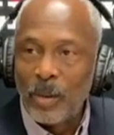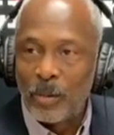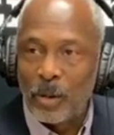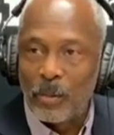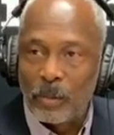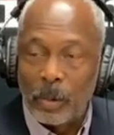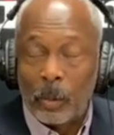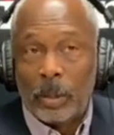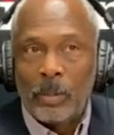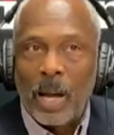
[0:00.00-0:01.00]
For, for
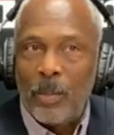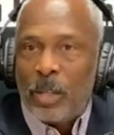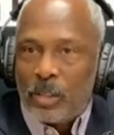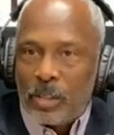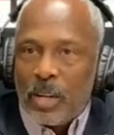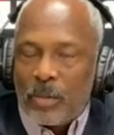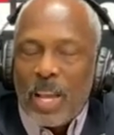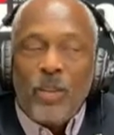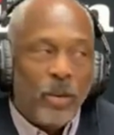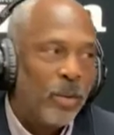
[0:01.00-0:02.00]
how much stuff
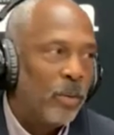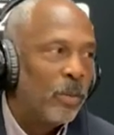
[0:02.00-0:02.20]
can you do